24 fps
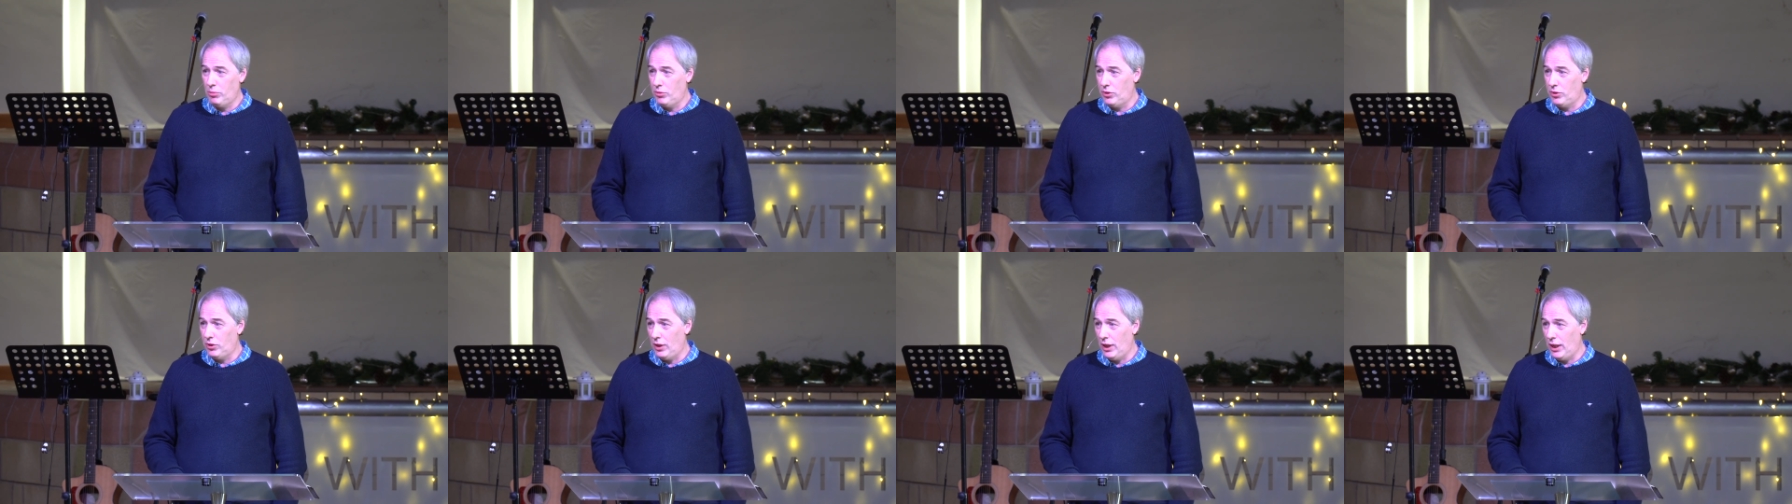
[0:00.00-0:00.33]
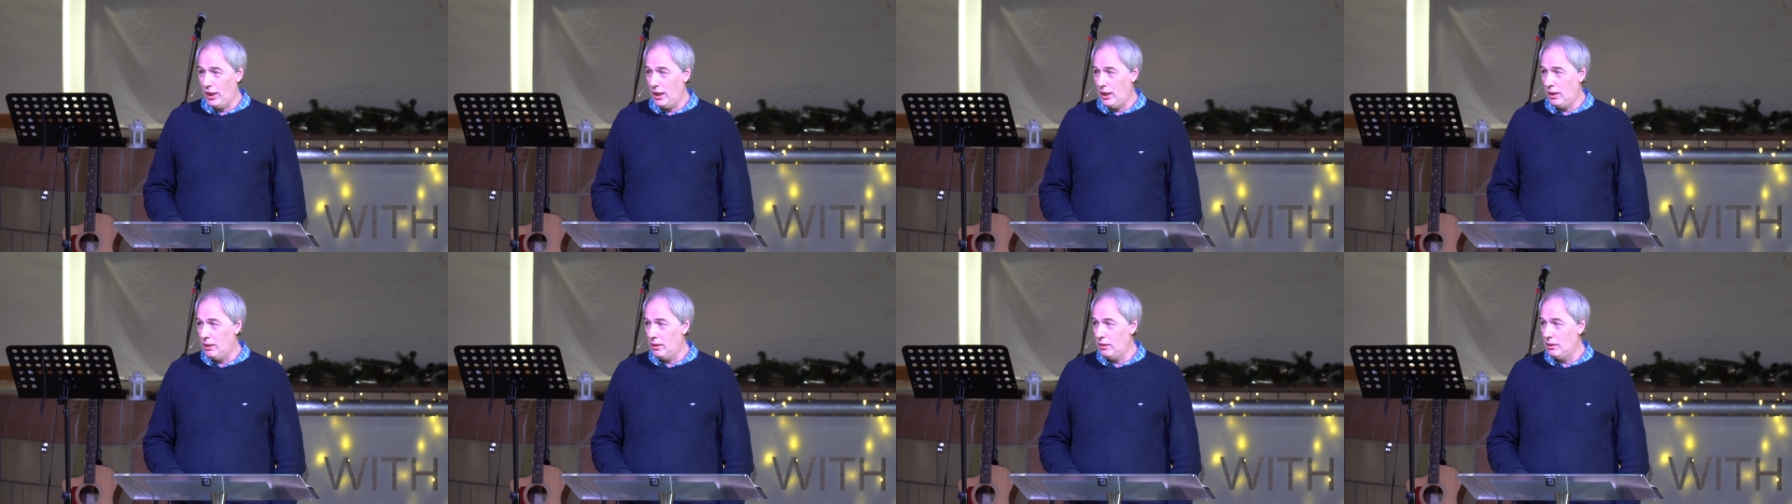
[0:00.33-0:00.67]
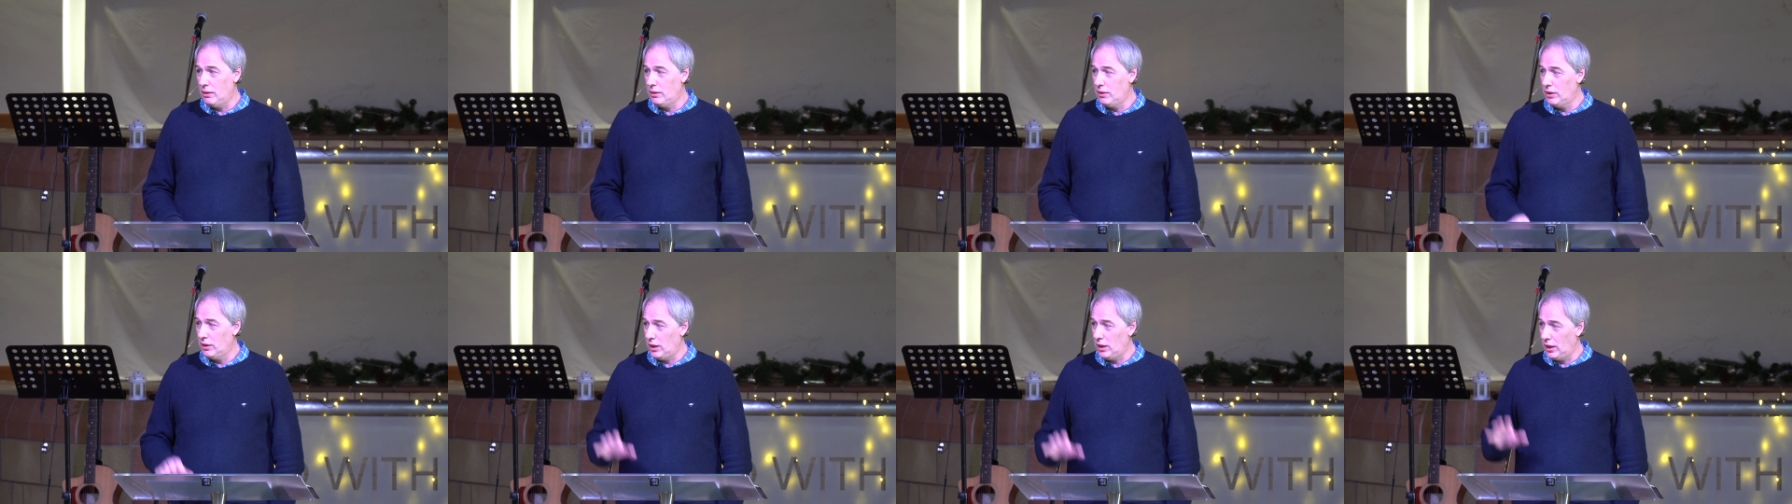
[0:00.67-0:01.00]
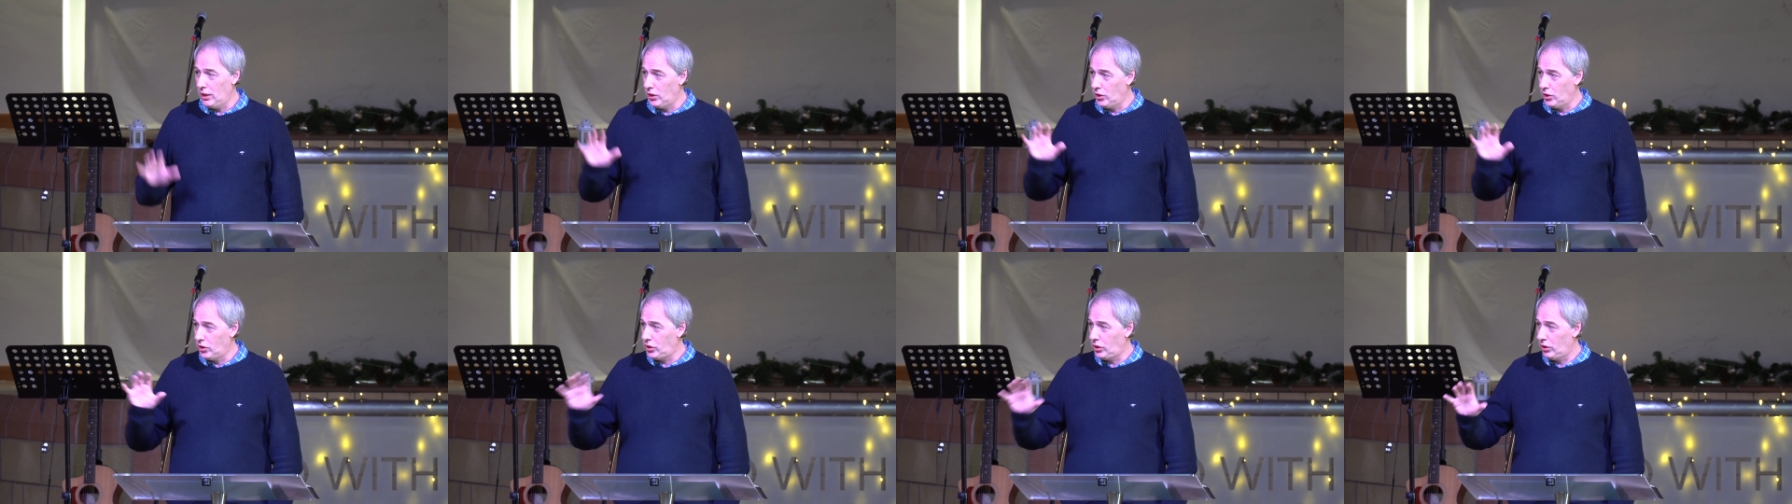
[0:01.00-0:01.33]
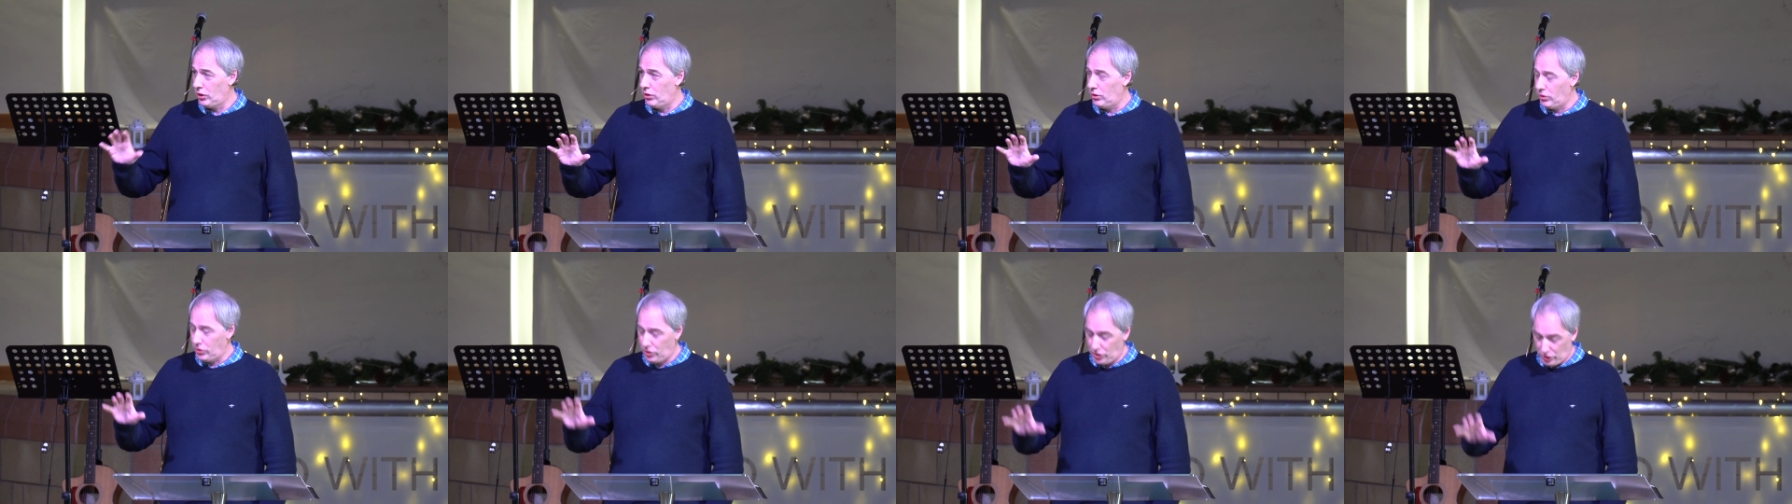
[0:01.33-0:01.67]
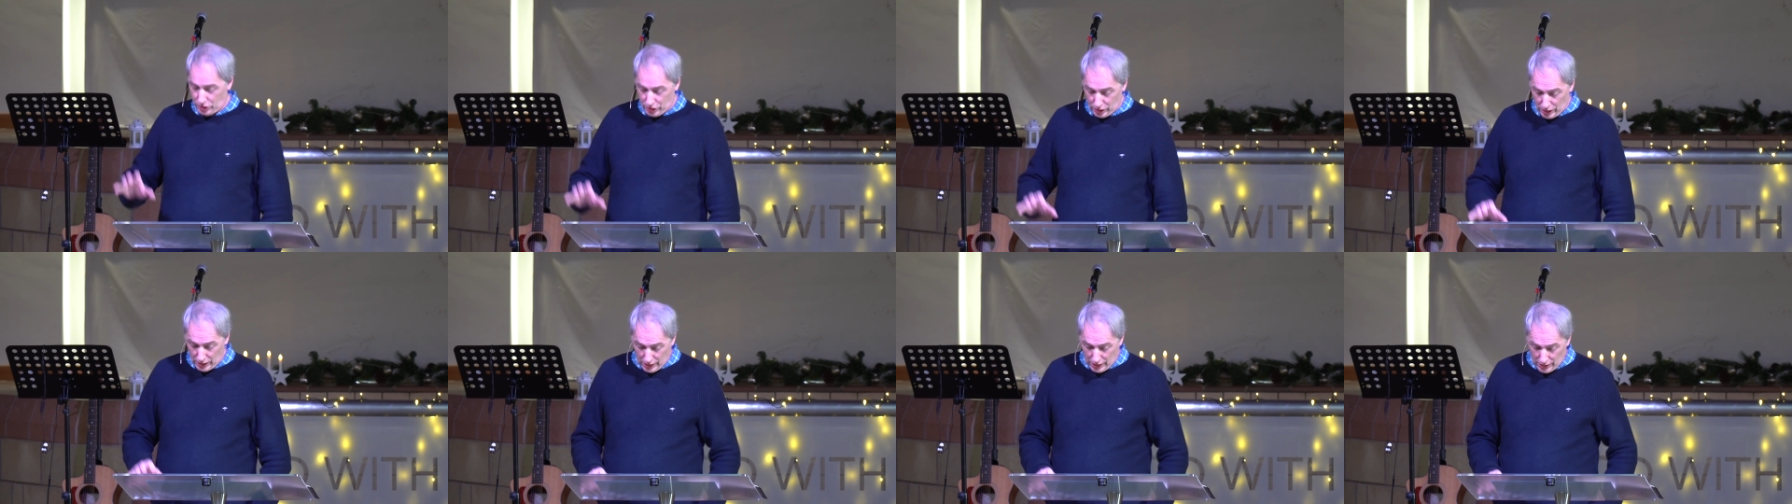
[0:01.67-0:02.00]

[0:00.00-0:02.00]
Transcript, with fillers: to an end and the church